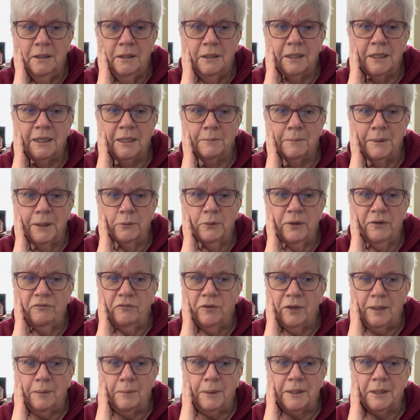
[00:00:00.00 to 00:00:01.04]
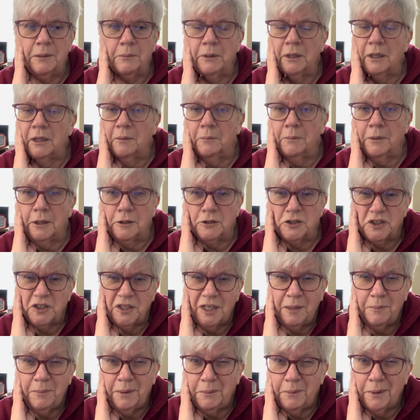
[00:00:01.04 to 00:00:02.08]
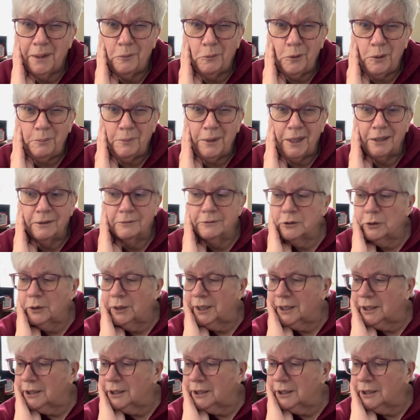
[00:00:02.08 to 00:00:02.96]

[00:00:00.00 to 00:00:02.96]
getting my refund about the middle of March. And that'll be about when my credit